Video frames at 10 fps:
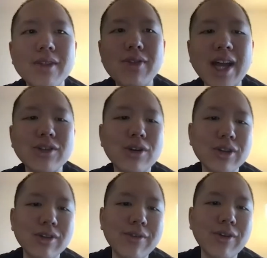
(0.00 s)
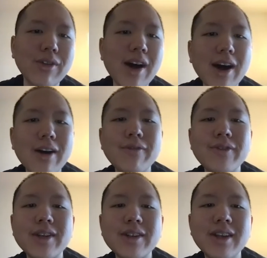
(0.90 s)
that start to level off
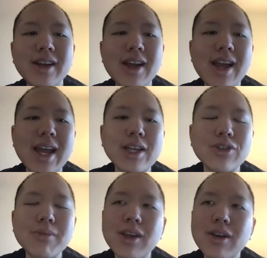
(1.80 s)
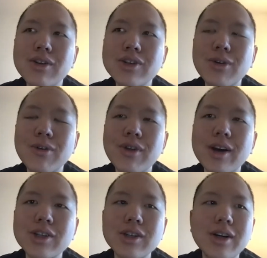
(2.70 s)
and and so i'm curious your
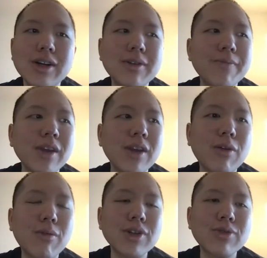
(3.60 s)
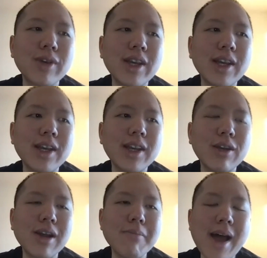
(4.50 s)
thoughts on you know once we you
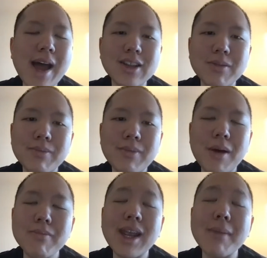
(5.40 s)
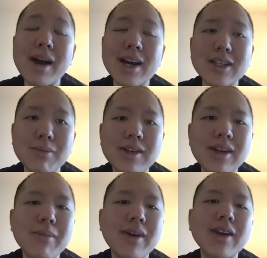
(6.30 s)
know get back to the um, get past the
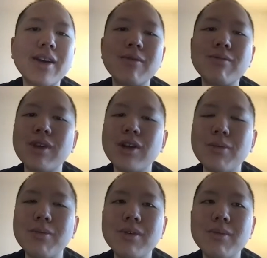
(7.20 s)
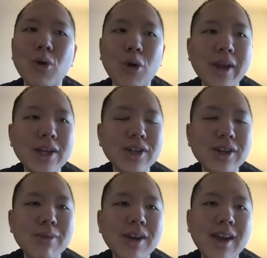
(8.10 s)
pandemic and you know more
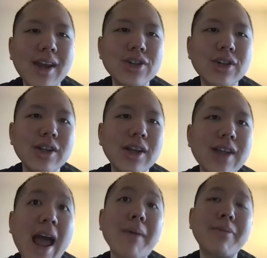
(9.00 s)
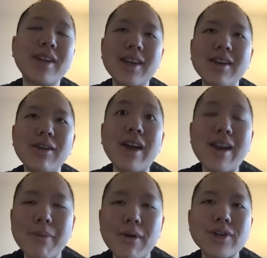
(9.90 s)
patient communication is, is happening you know
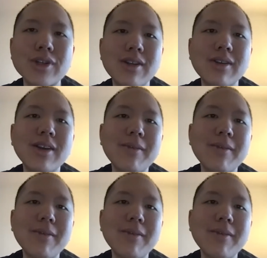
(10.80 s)
in person